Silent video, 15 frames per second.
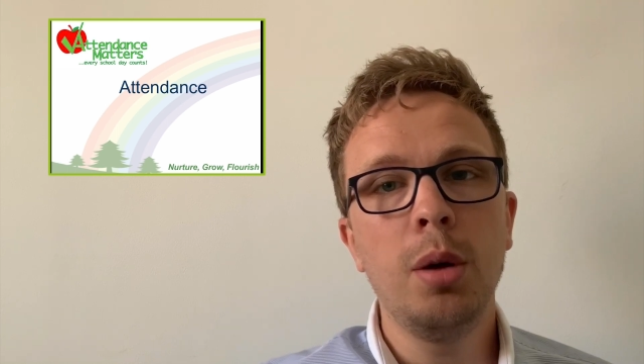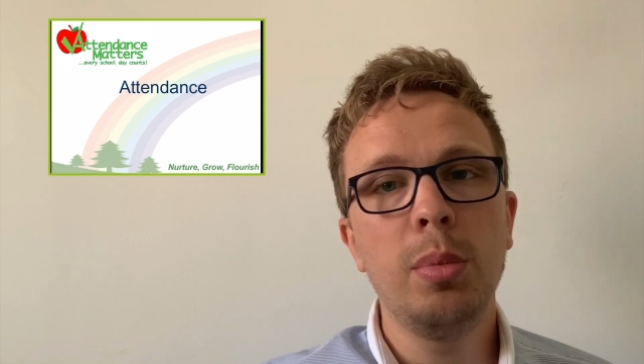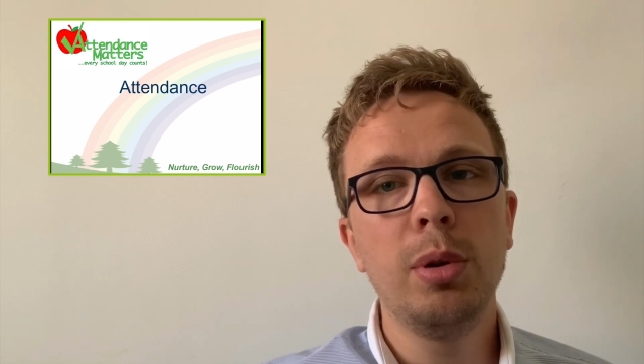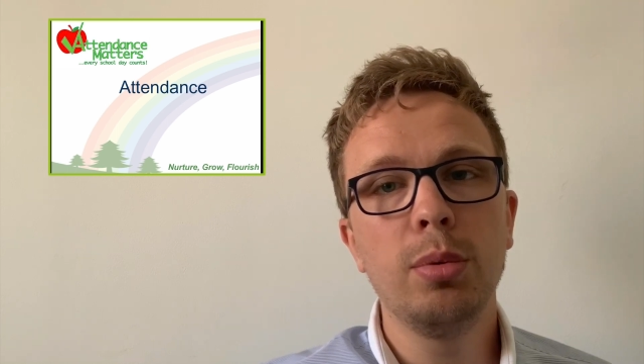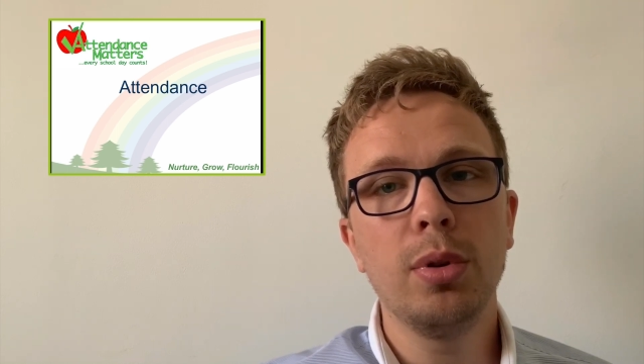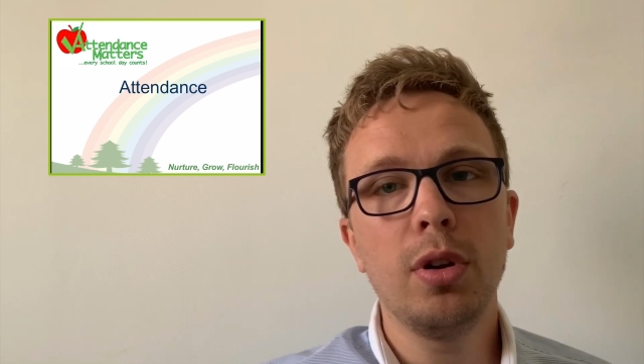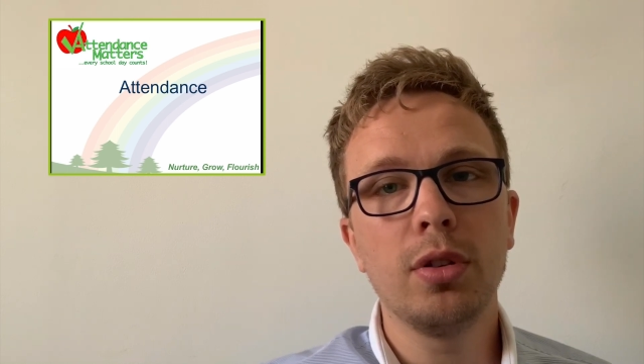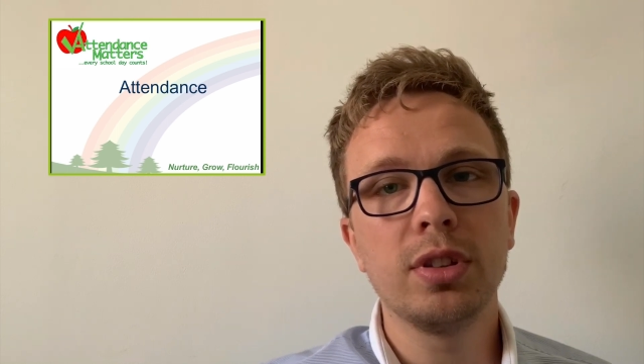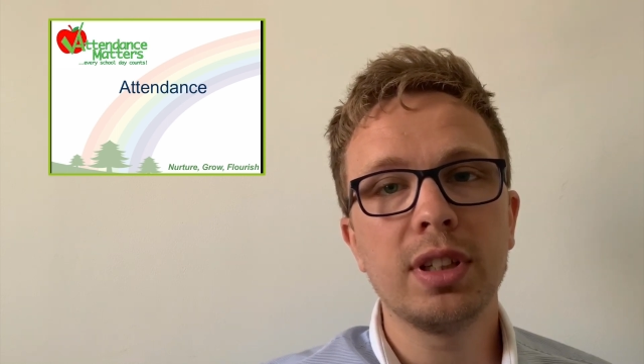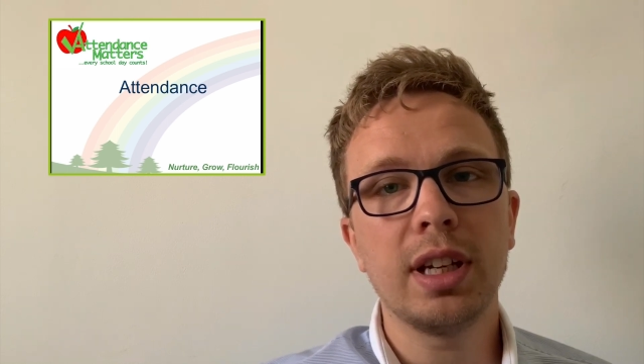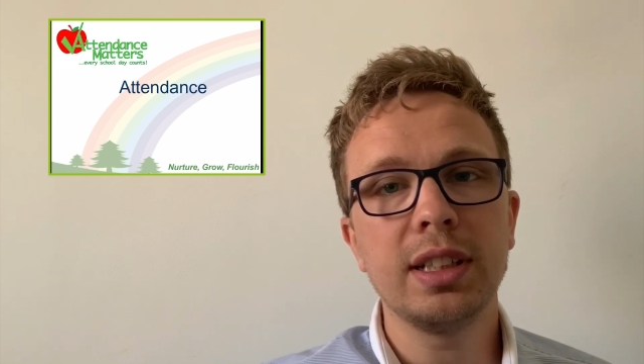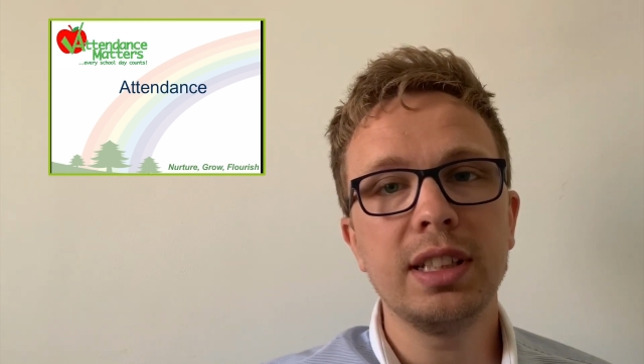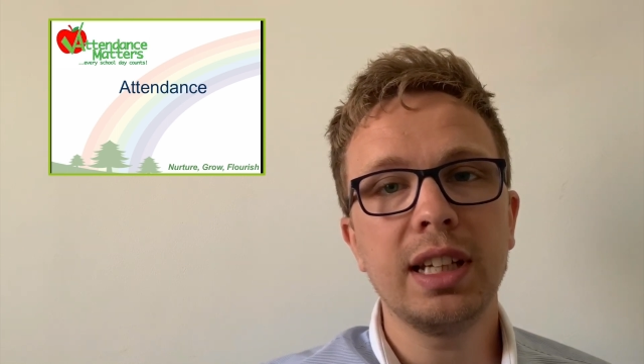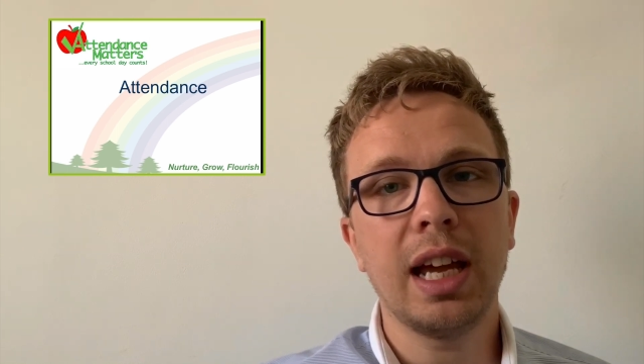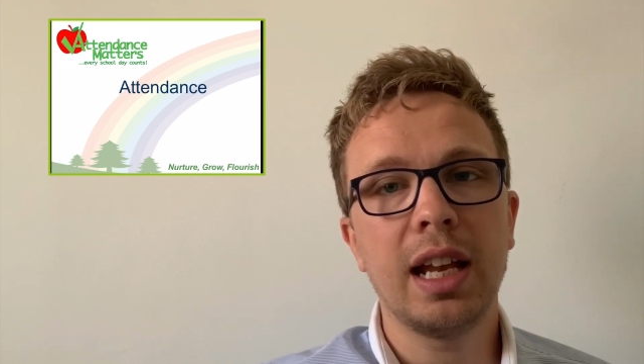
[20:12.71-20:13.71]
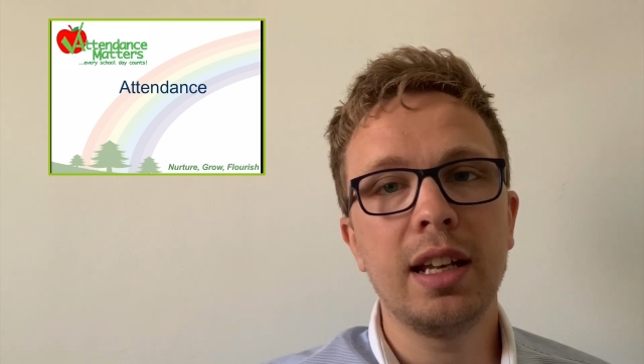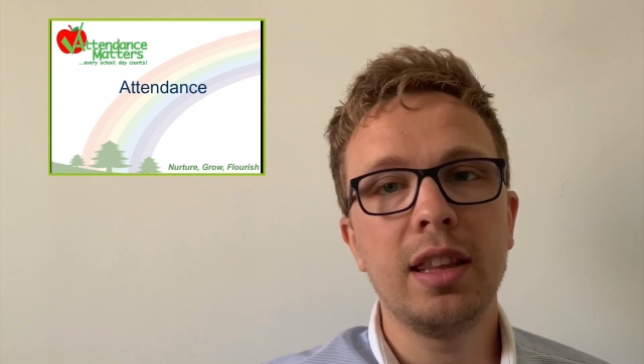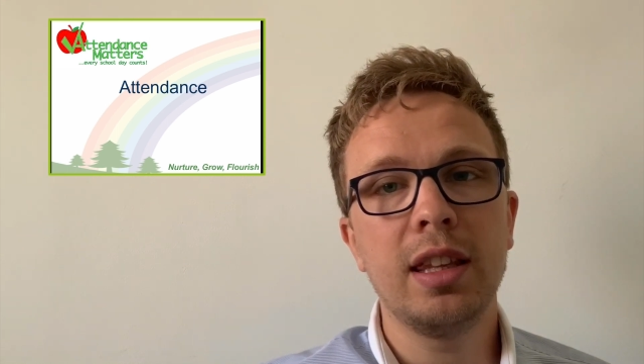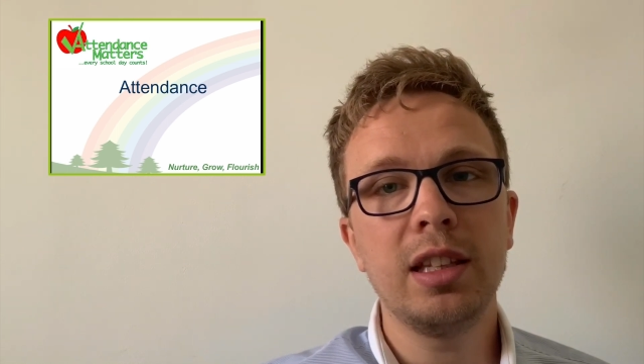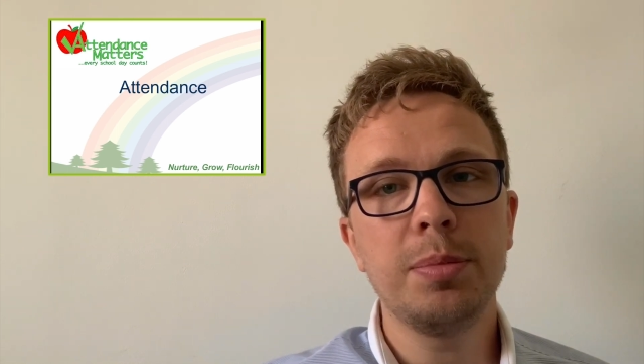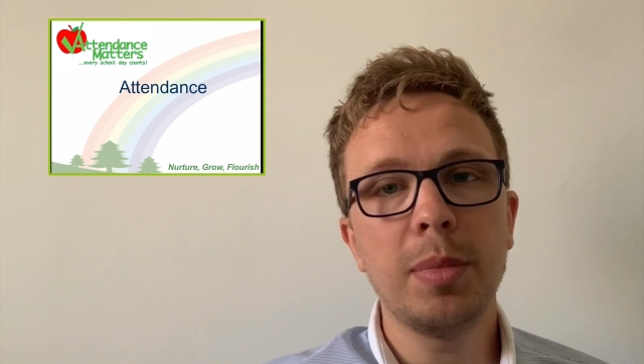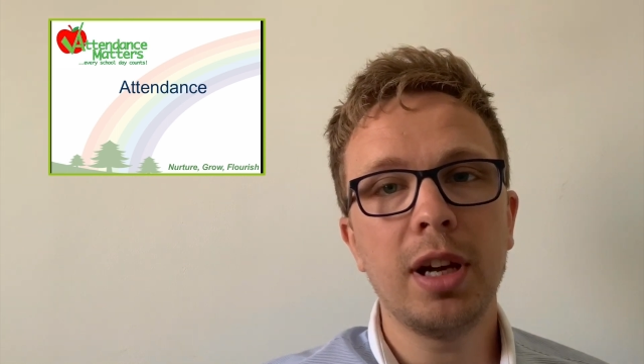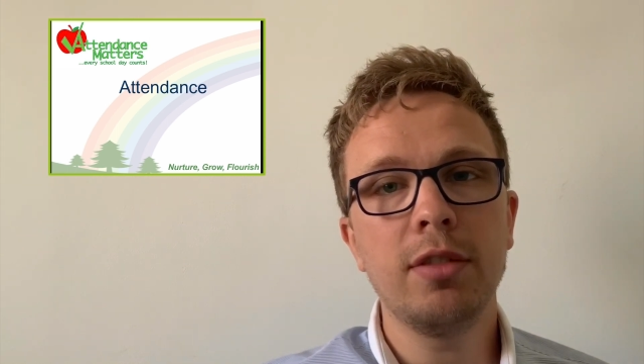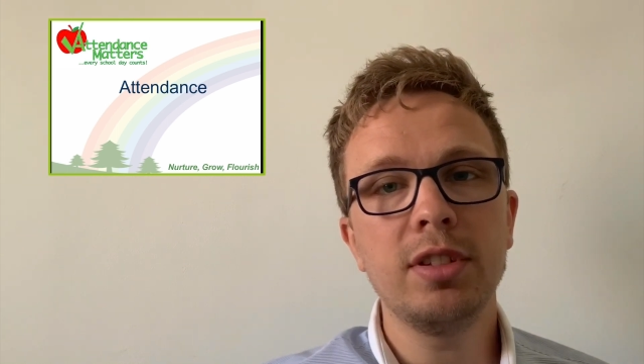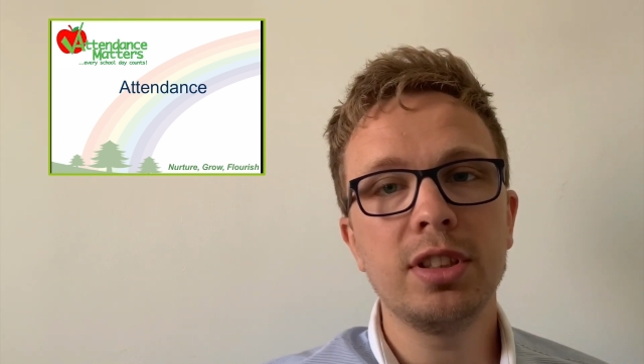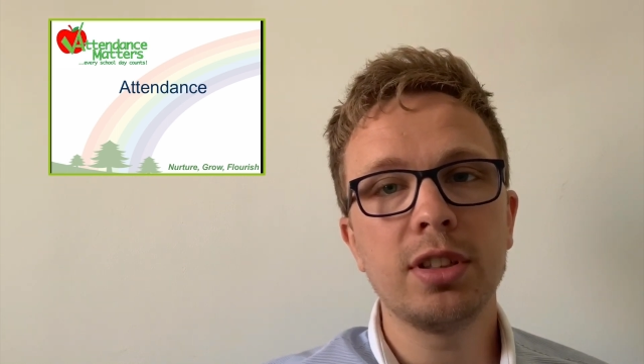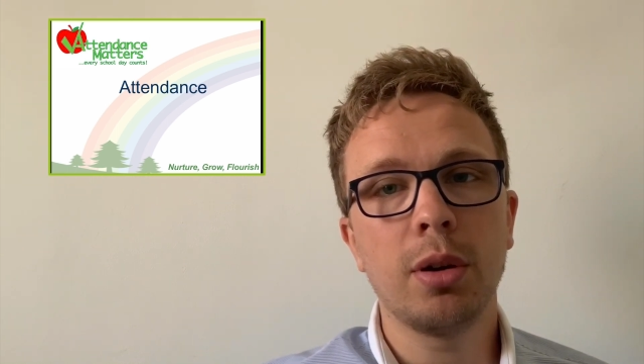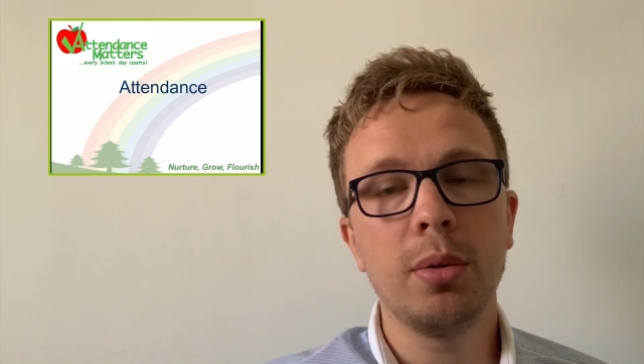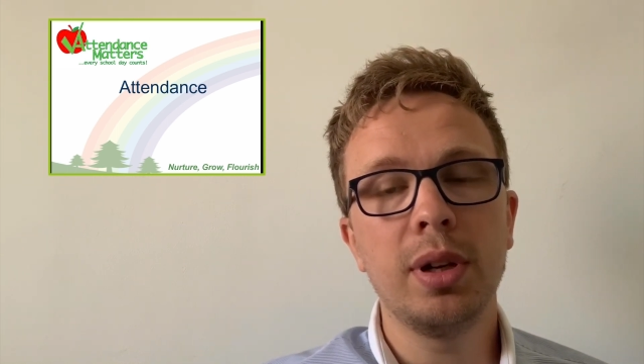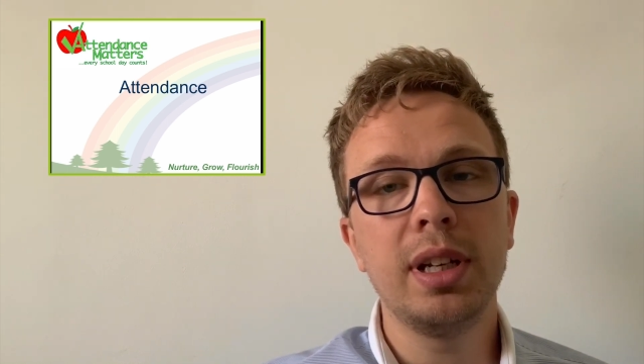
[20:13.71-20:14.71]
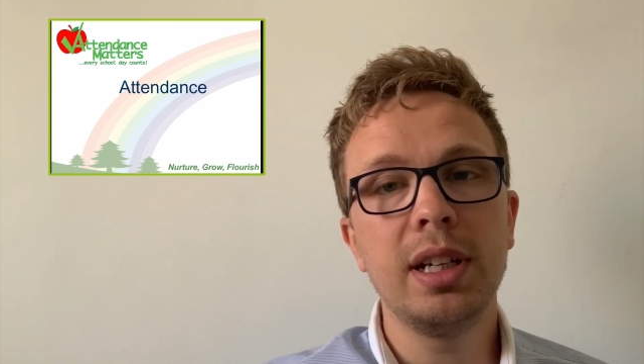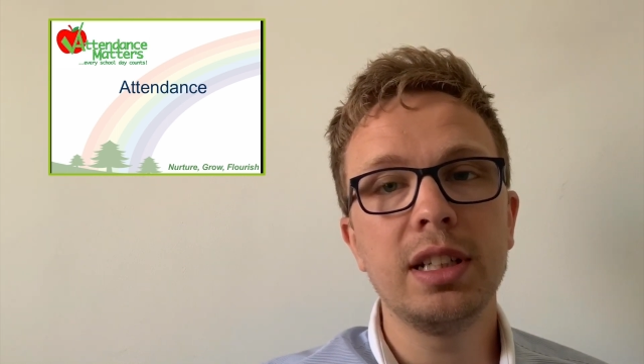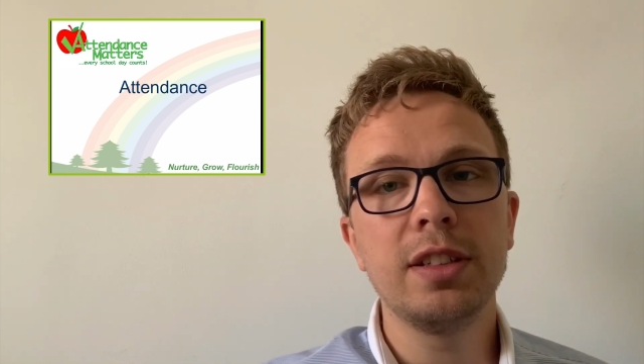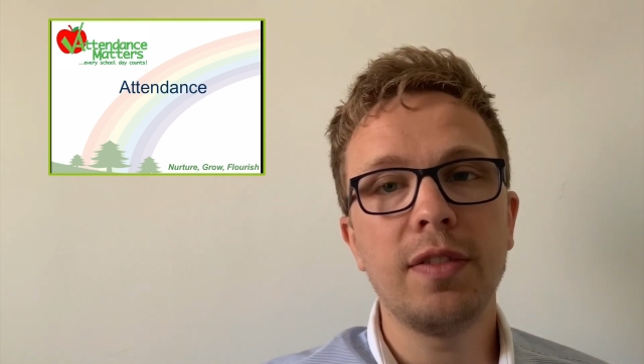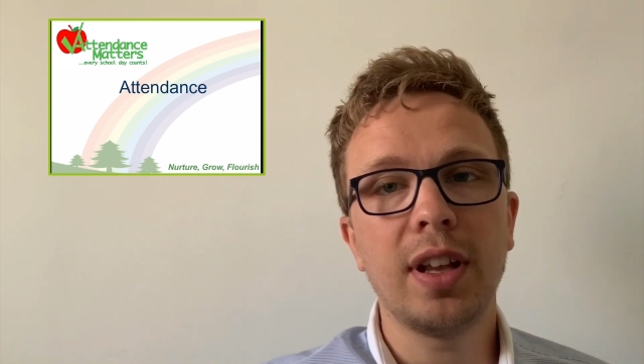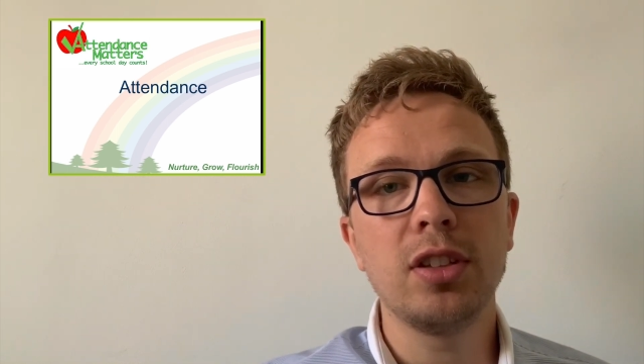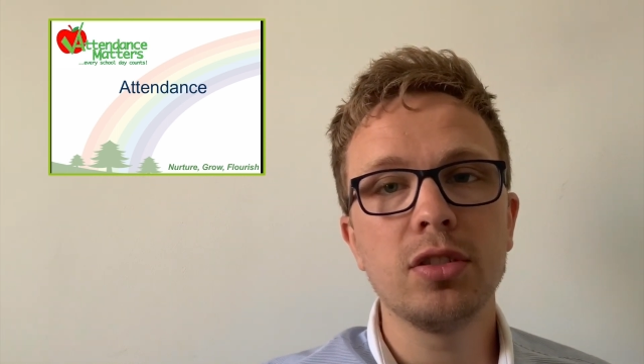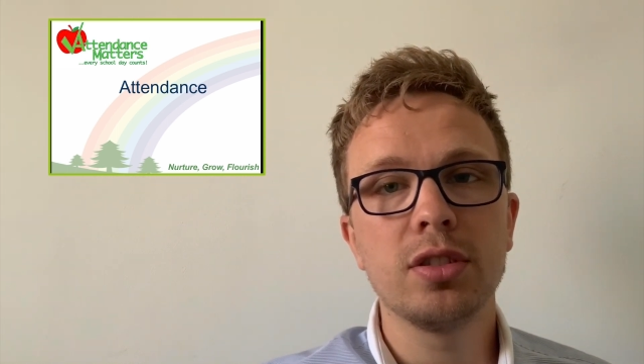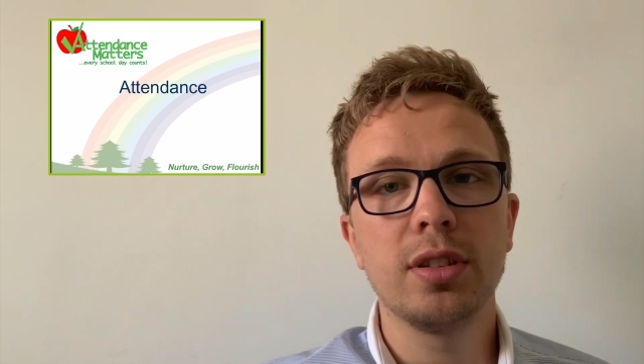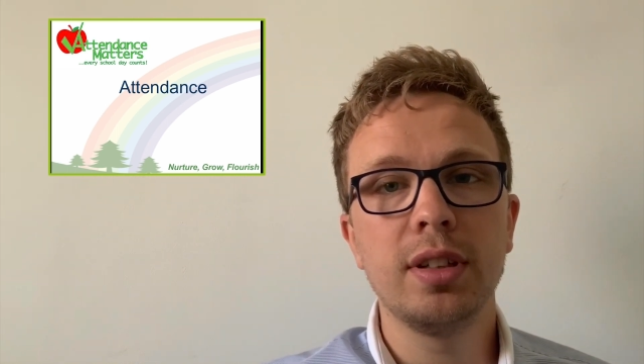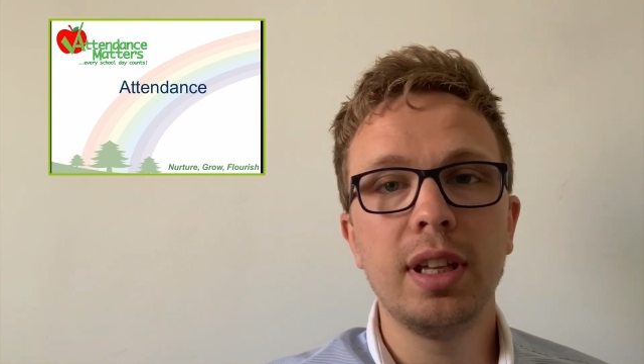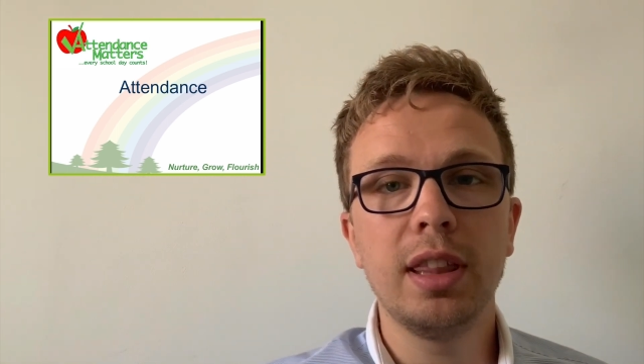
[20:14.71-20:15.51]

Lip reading: we will contact again, and this may result in intervention